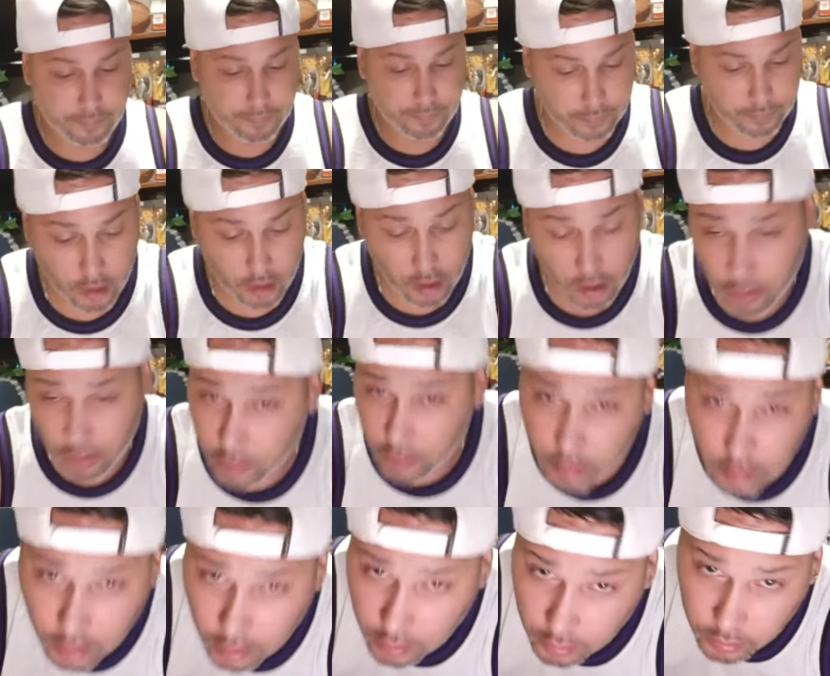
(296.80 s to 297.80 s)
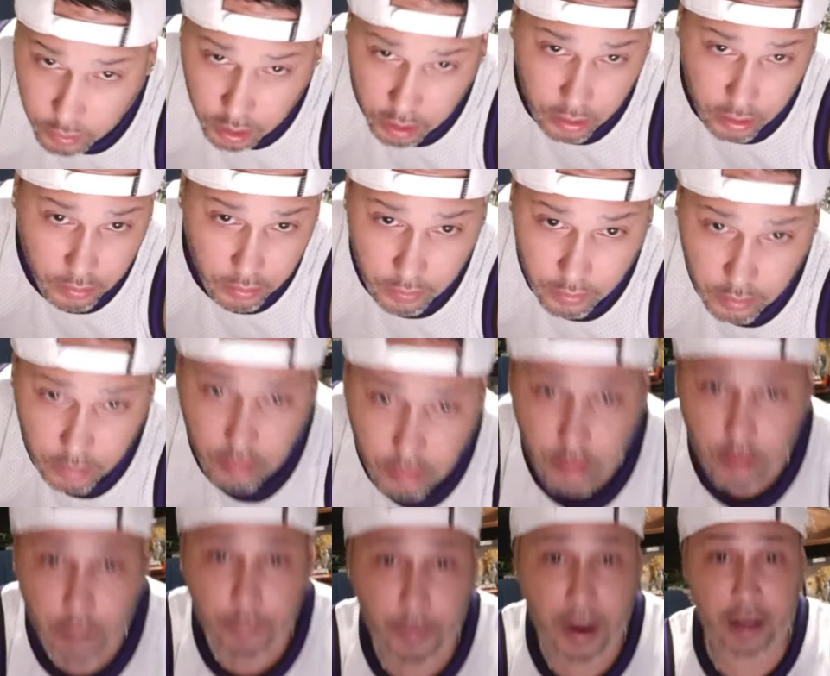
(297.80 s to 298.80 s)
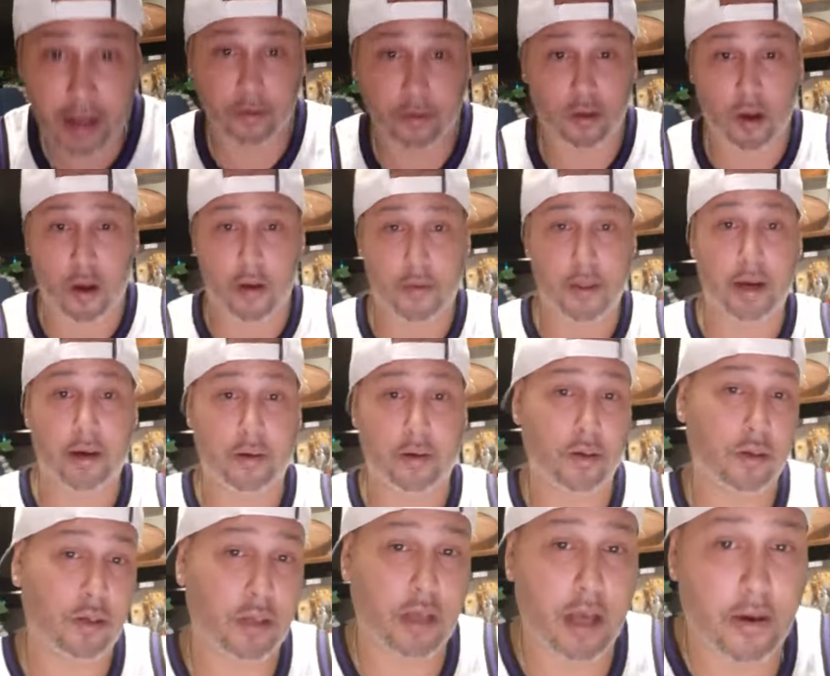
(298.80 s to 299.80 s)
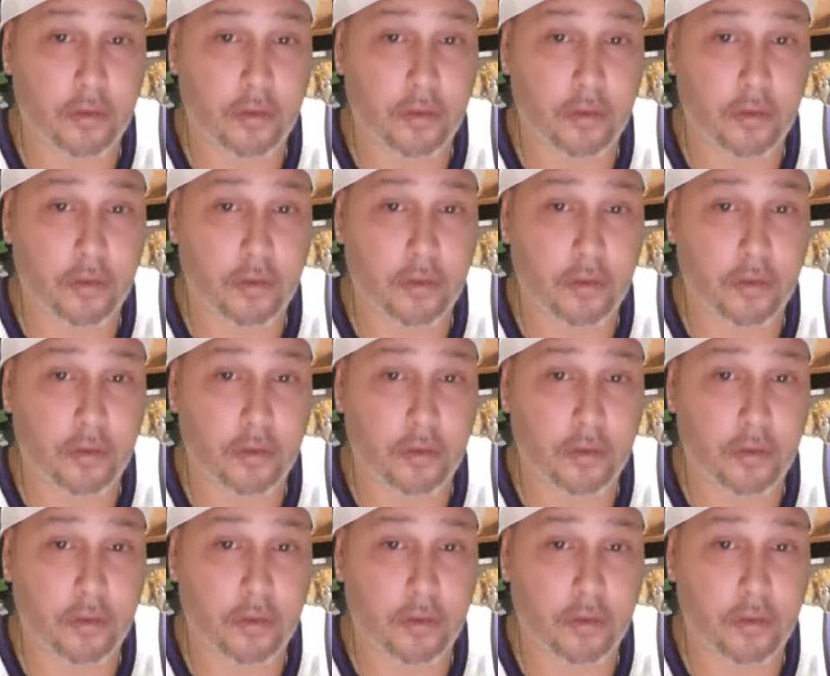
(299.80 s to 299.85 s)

So, just the Bible's all there. You just got to